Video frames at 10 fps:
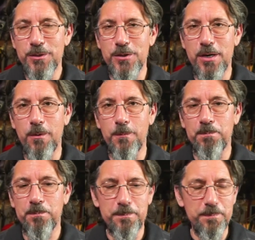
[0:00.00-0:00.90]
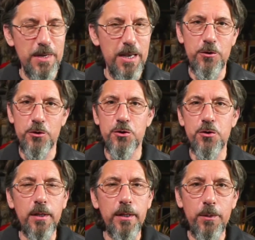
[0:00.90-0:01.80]
So if you're
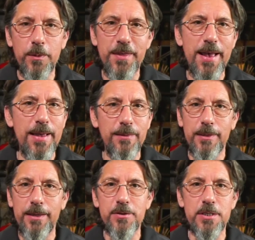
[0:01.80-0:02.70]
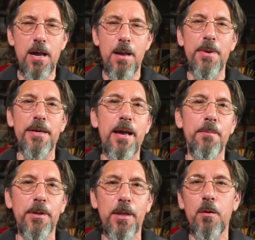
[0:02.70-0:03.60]
struggling with that, leave us a comment
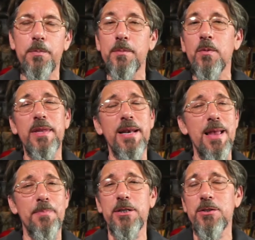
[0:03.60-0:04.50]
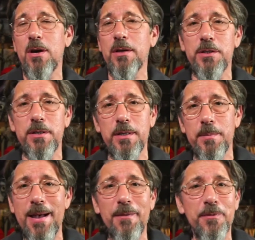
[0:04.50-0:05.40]
down below. Be more than happy to talk to you
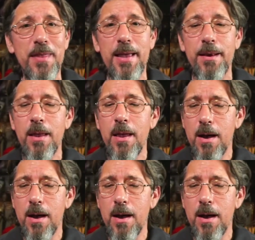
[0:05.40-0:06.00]
about that.